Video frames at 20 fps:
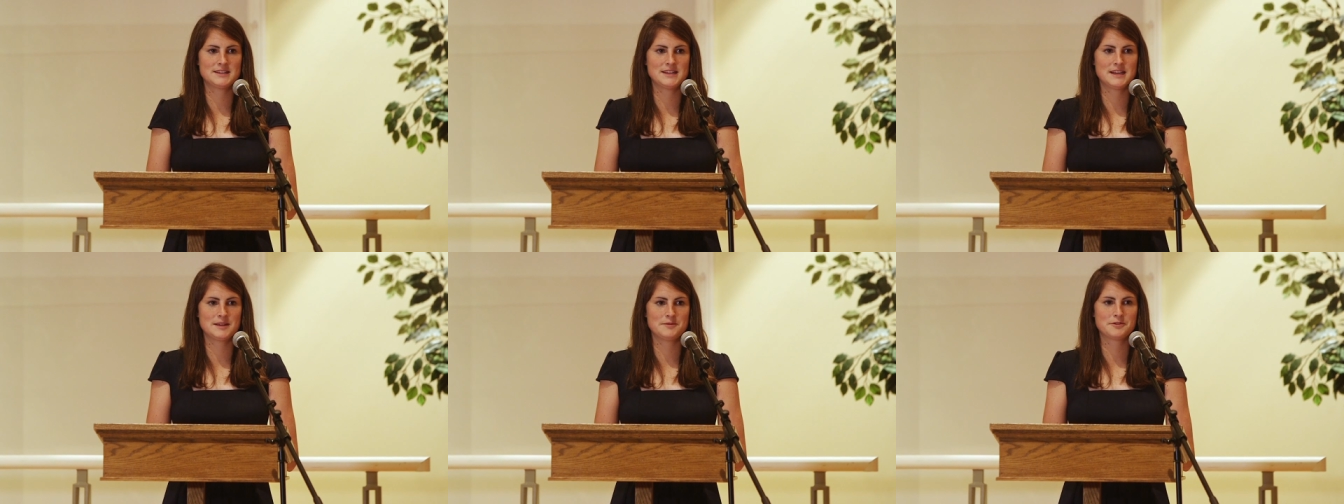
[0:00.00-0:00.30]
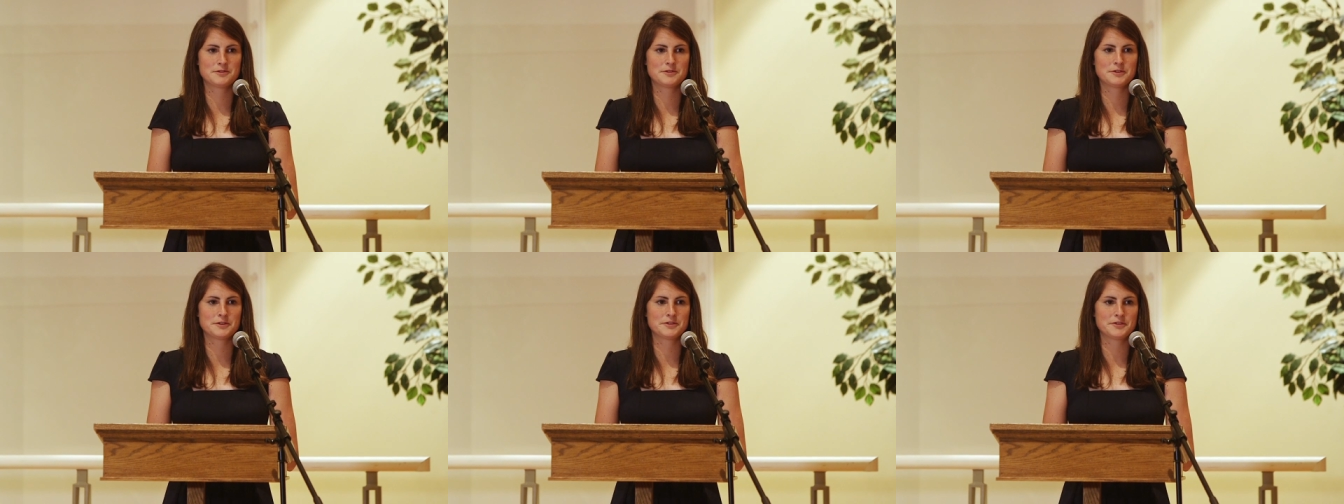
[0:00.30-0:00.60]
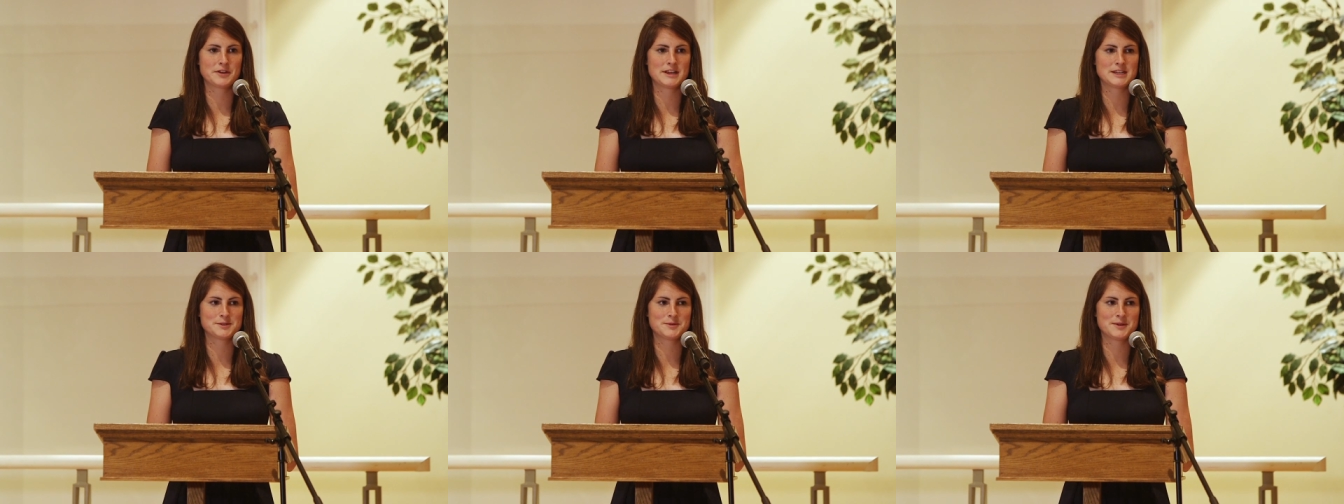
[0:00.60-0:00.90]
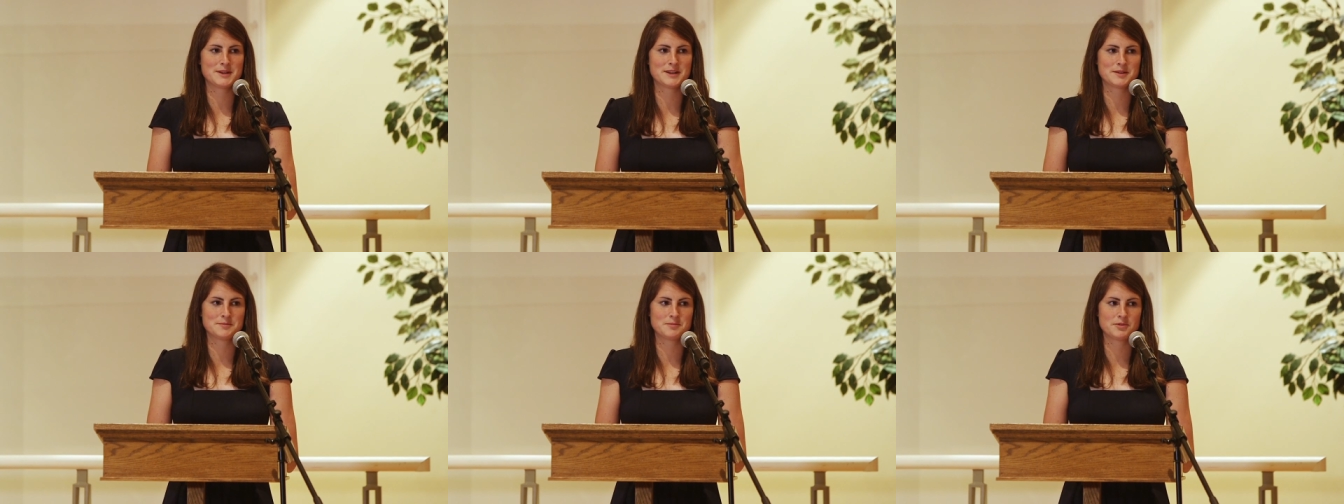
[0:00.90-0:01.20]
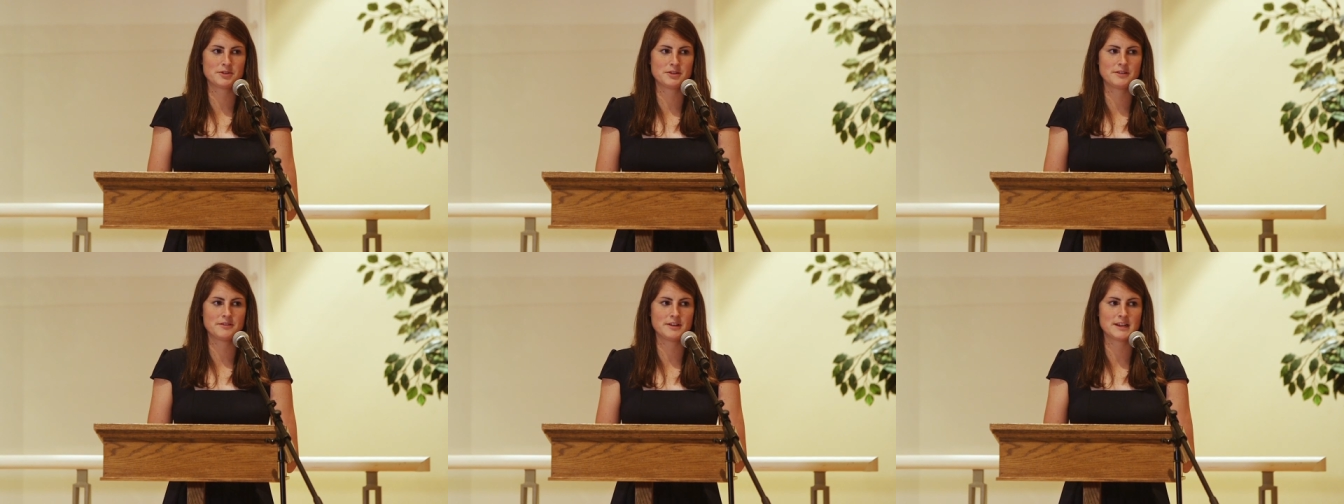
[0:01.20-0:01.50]
day before the race, we had a
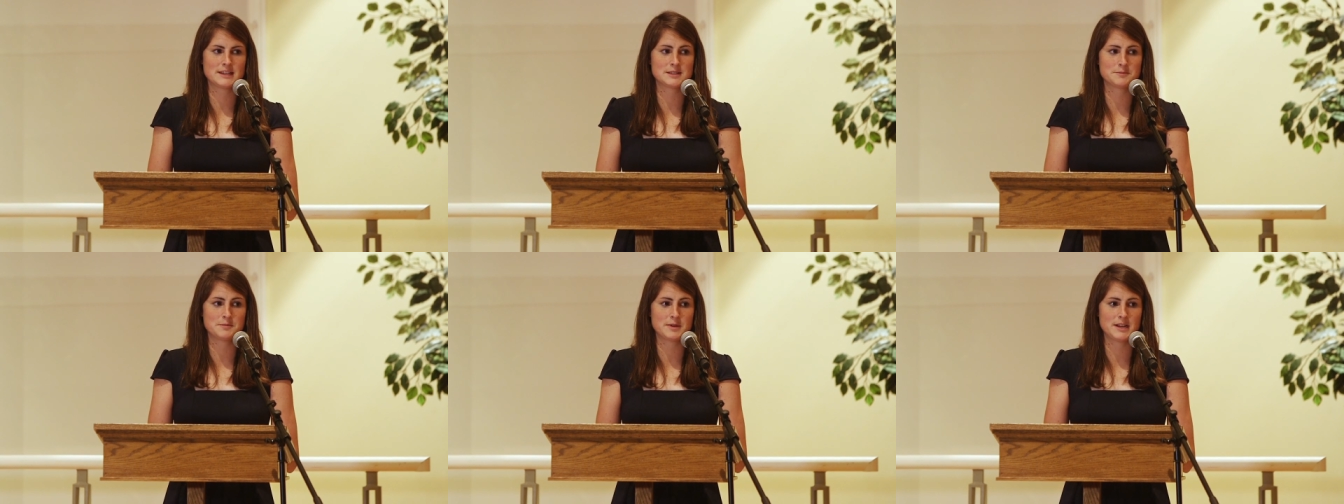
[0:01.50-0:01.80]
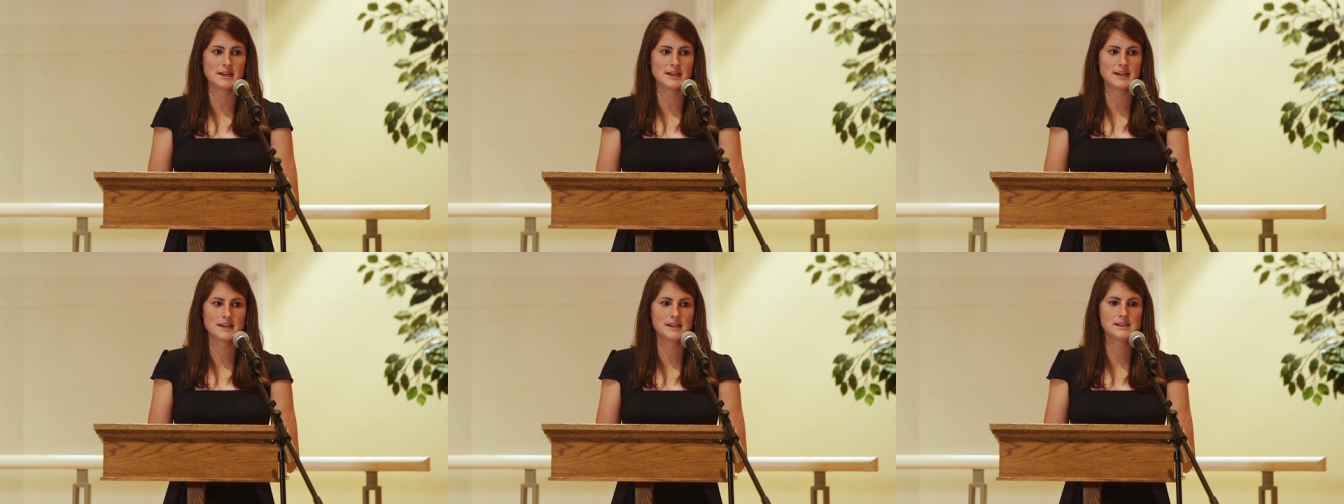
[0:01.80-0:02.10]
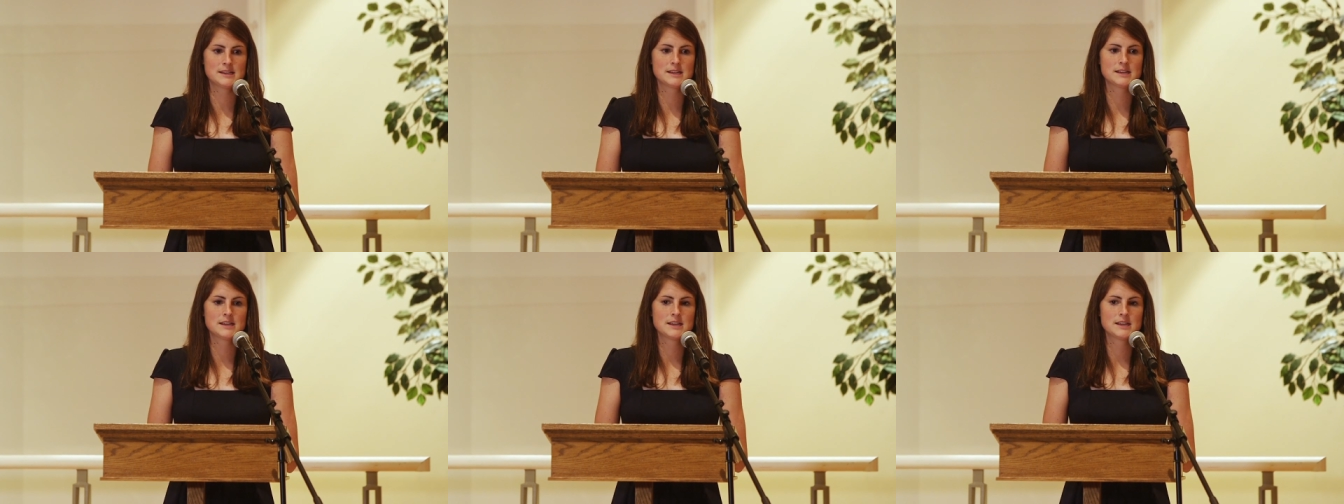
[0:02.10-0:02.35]
pre-race meeting.